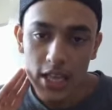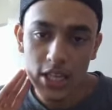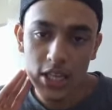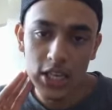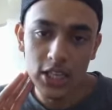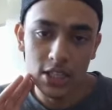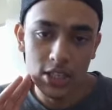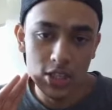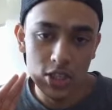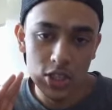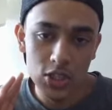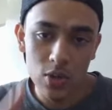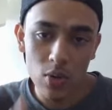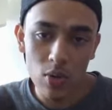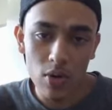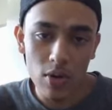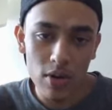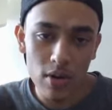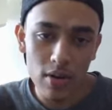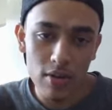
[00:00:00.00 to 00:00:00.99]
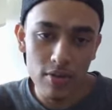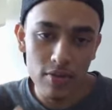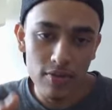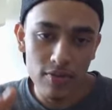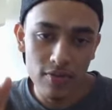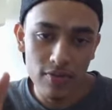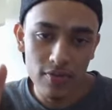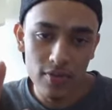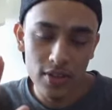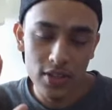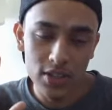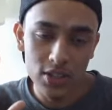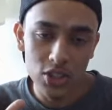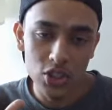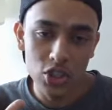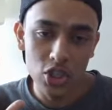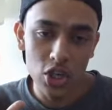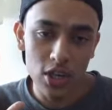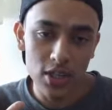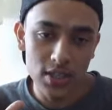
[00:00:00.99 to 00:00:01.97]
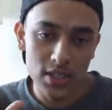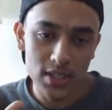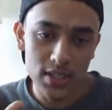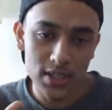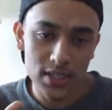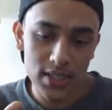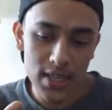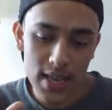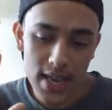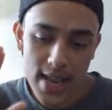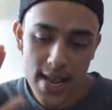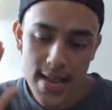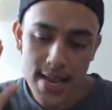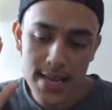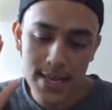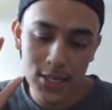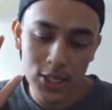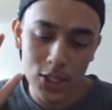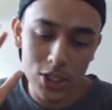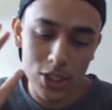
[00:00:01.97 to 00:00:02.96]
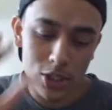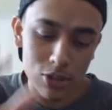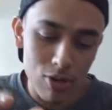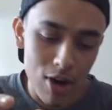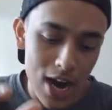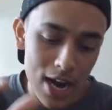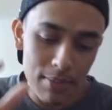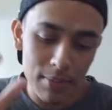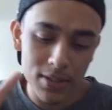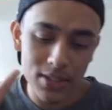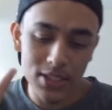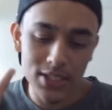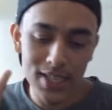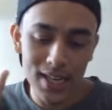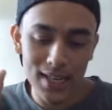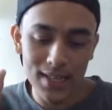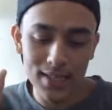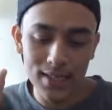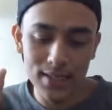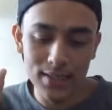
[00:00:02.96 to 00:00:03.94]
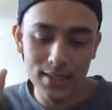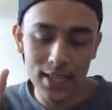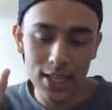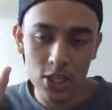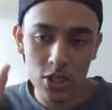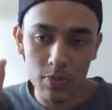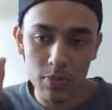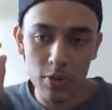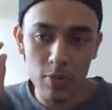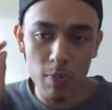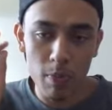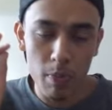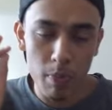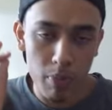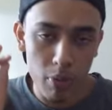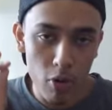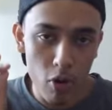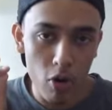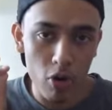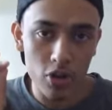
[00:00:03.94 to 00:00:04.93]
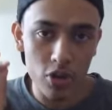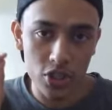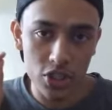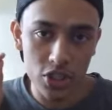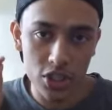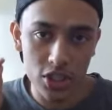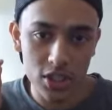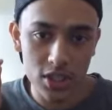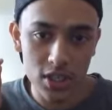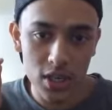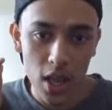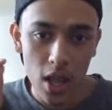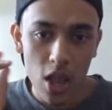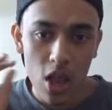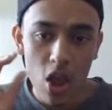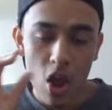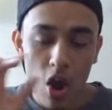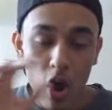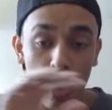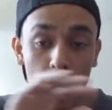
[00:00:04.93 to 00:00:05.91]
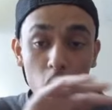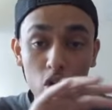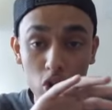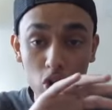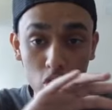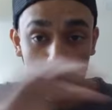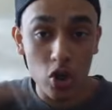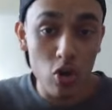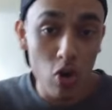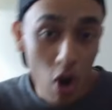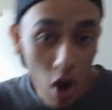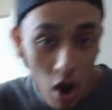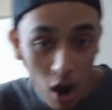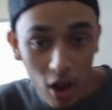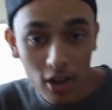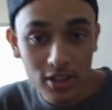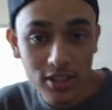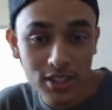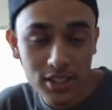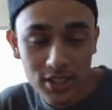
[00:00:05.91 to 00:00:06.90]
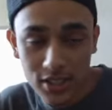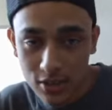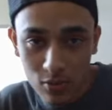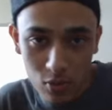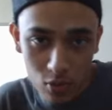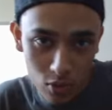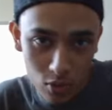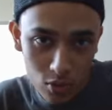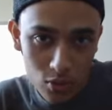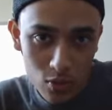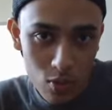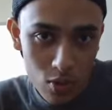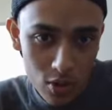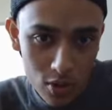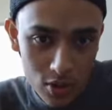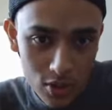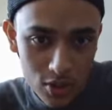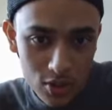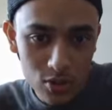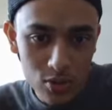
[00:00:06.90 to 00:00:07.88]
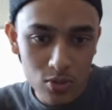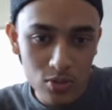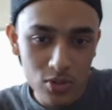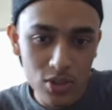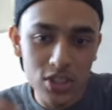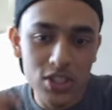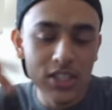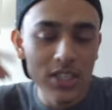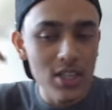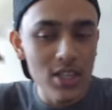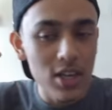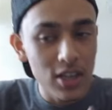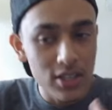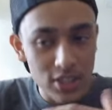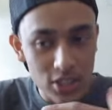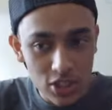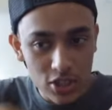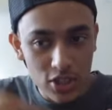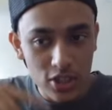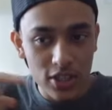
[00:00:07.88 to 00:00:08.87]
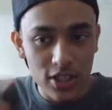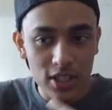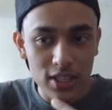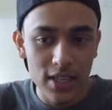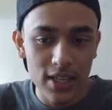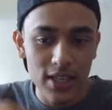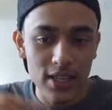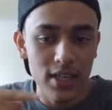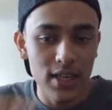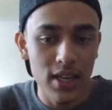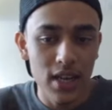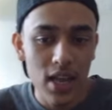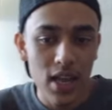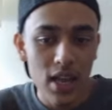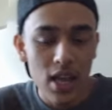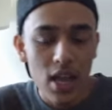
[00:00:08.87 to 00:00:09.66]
it's sort of just a crime agenda that's been pushed across World War II, just a circulating